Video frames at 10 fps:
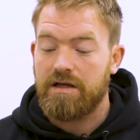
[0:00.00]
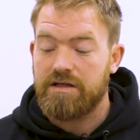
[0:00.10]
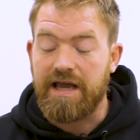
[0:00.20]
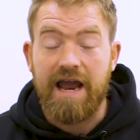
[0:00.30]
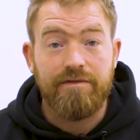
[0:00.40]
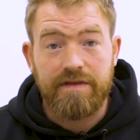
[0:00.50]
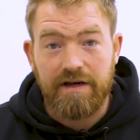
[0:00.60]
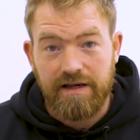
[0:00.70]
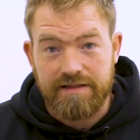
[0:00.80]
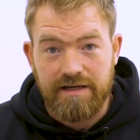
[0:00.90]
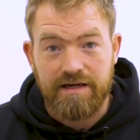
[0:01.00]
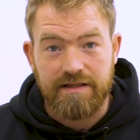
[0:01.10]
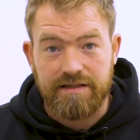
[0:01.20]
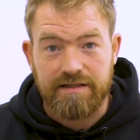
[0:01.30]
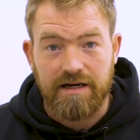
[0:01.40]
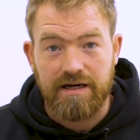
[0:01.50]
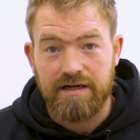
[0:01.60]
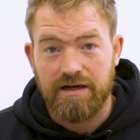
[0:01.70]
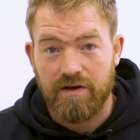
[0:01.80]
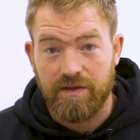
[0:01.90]
So everything inside this
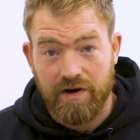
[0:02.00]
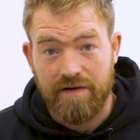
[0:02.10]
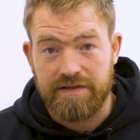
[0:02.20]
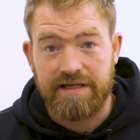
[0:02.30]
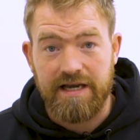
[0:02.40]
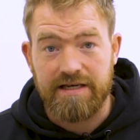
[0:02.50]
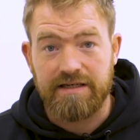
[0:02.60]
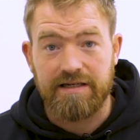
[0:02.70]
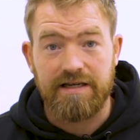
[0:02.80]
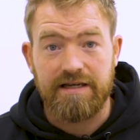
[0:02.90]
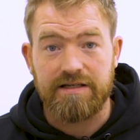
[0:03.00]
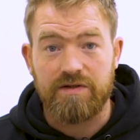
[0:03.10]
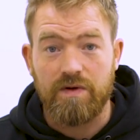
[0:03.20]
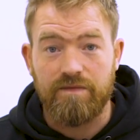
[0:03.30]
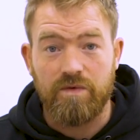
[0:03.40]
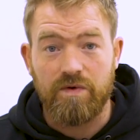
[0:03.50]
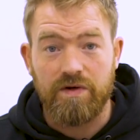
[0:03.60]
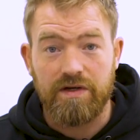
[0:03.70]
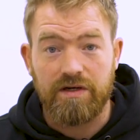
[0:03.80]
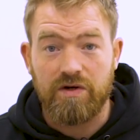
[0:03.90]
tyre on the gravity casing is to
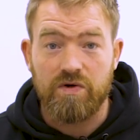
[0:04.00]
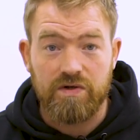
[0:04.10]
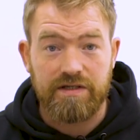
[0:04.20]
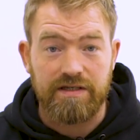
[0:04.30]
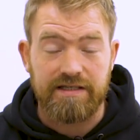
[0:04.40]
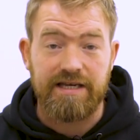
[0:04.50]
avoid cuts and